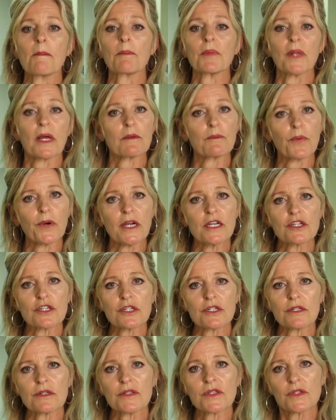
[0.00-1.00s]
blood
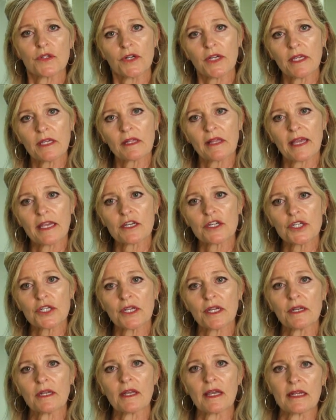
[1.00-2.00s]
pressure,
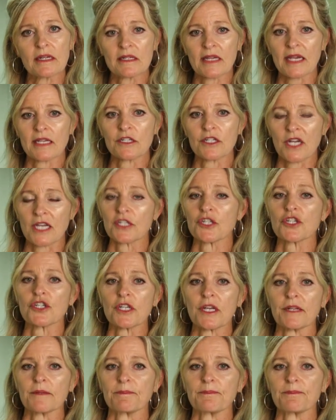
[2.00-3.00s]
circulation, and
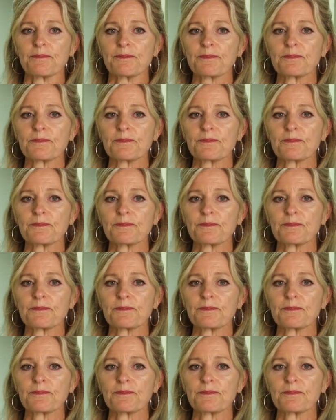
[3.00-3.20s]
digestion.